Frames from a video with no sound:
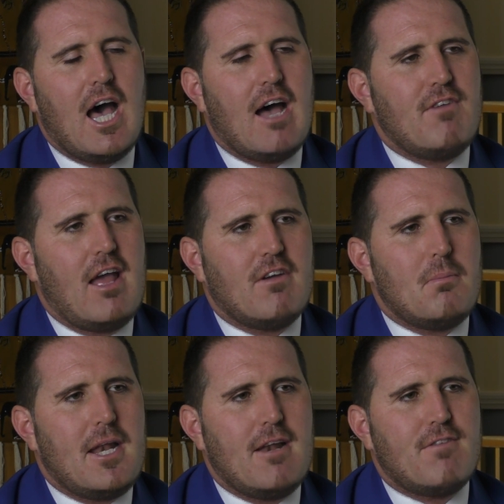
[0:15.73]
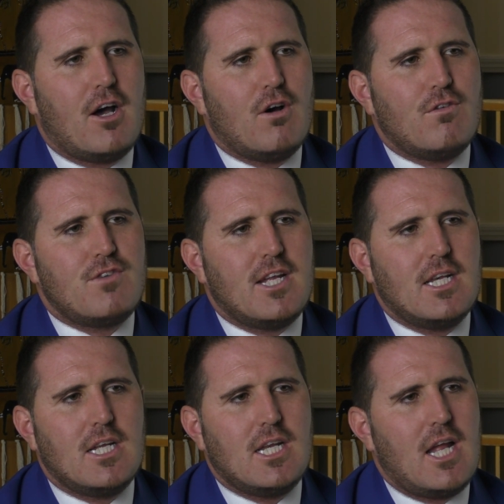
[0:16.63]
I've never been involved
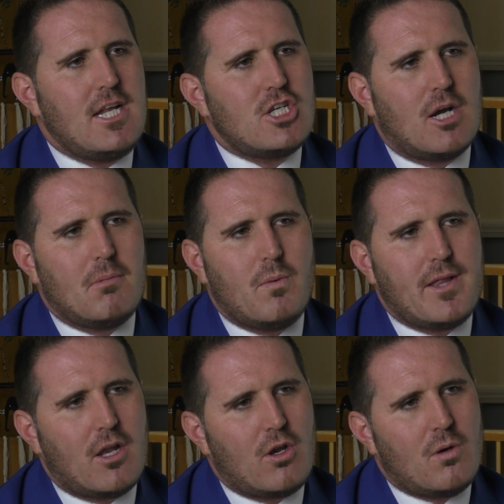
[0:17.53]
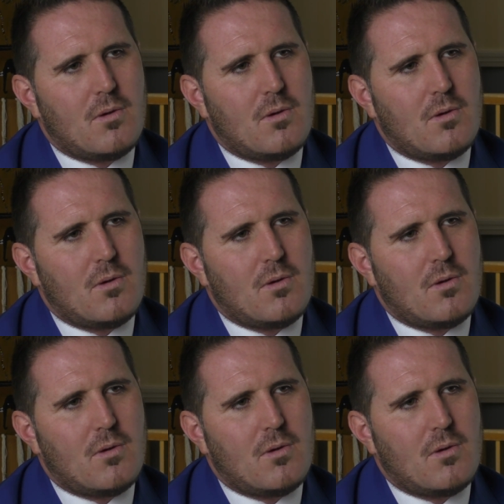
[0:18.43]
in any trouble with the law